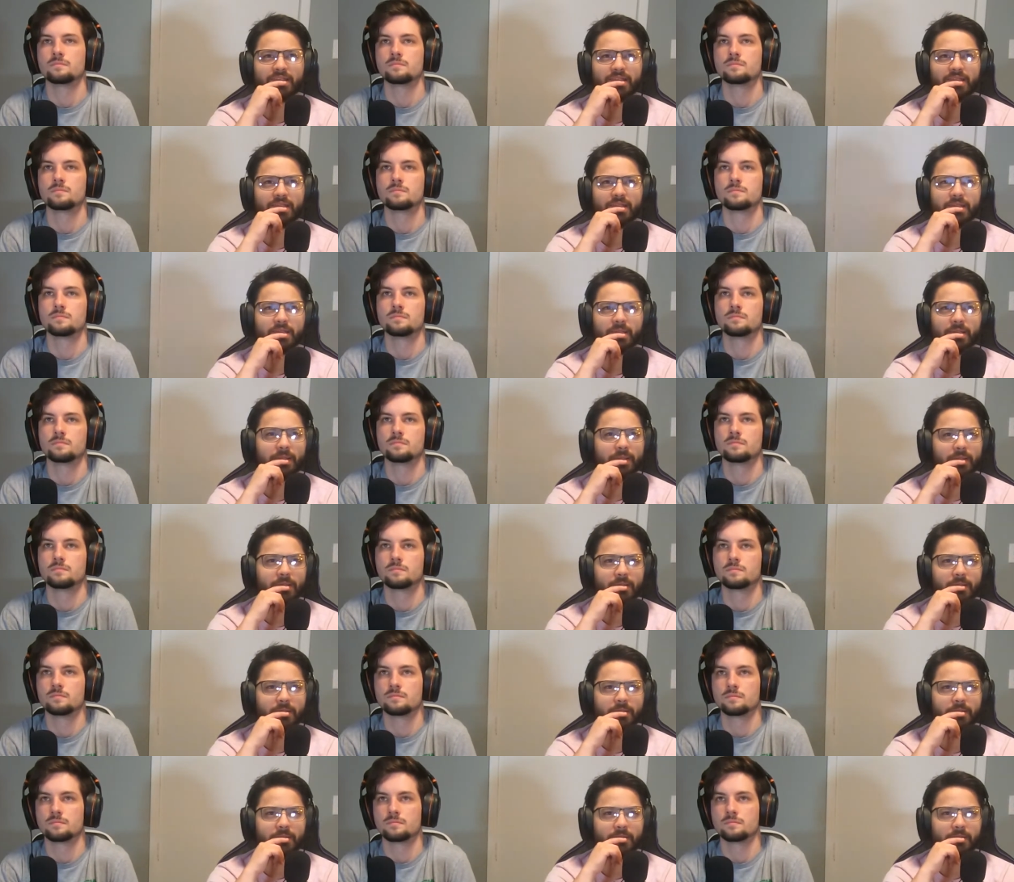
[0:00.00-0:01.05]

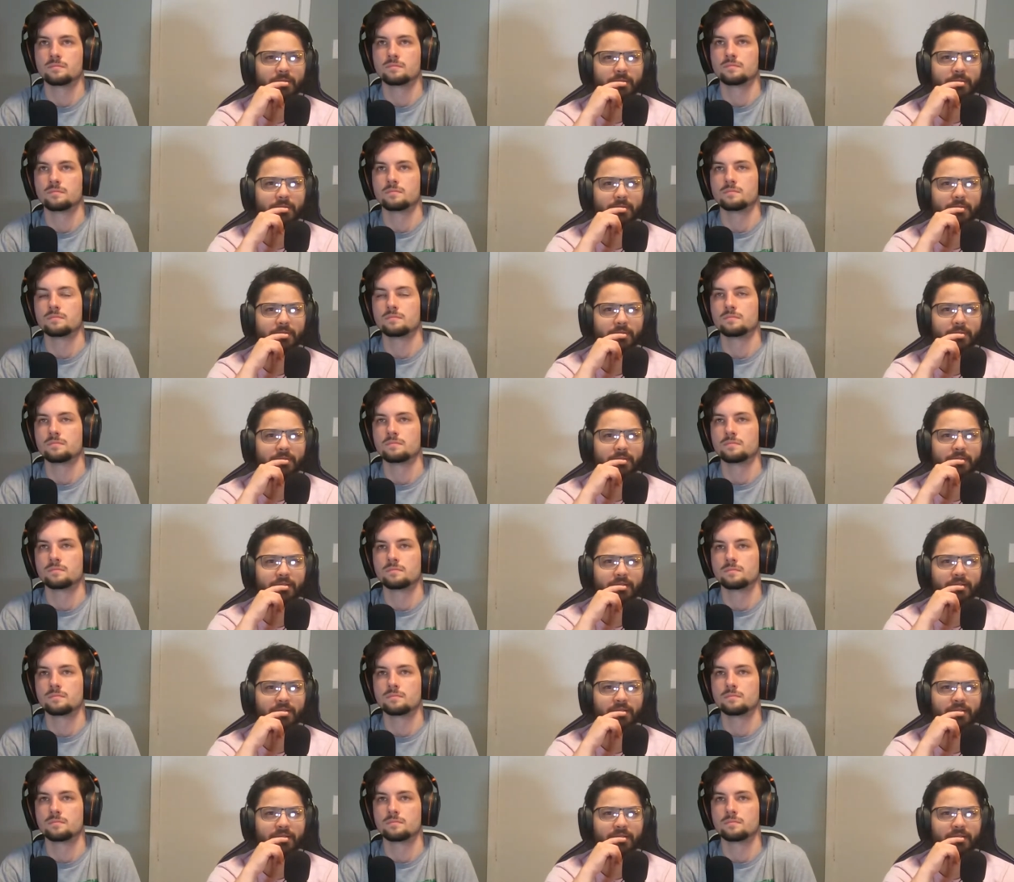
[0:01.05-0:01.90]
(silence)